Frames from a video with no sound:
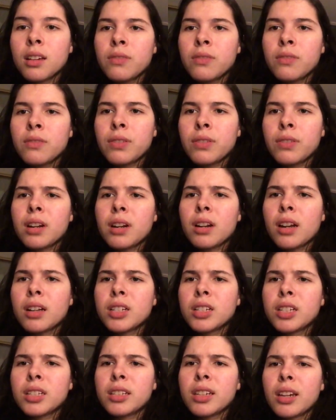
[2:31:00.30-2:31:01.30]
Favorite
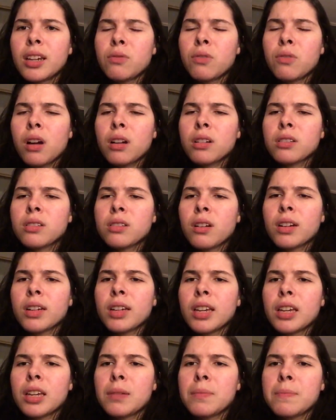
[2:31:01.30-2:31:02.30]
non-GTA Rockstar
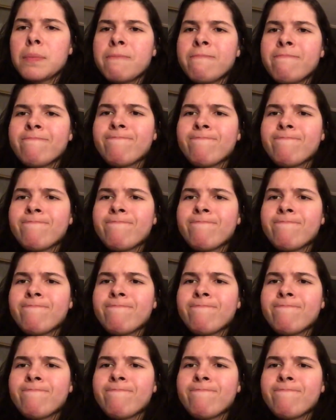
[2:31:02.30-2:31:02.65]
game?